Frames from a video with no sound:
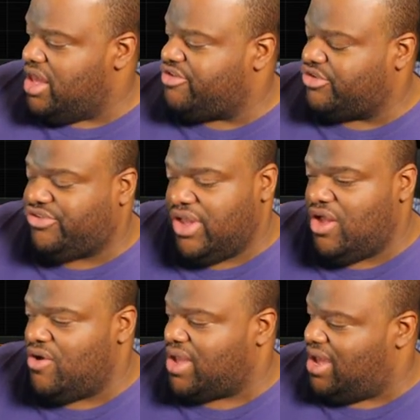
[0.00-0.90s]

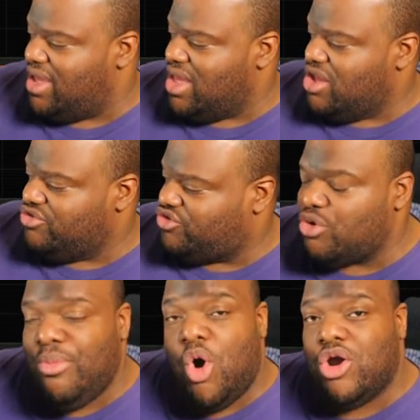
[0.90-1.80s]
Interesting, okay.
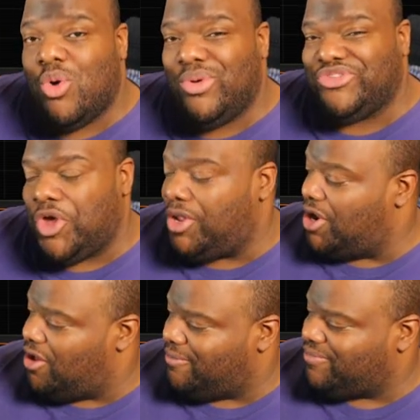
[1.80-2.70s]
True Mortal, what's
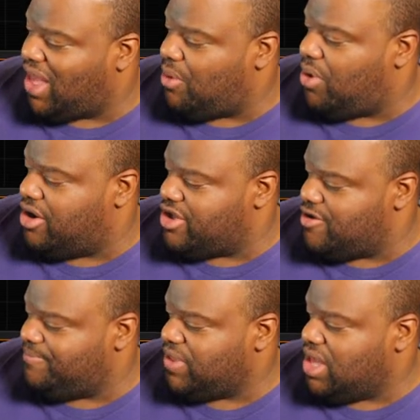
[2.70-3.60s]
going on? How are you?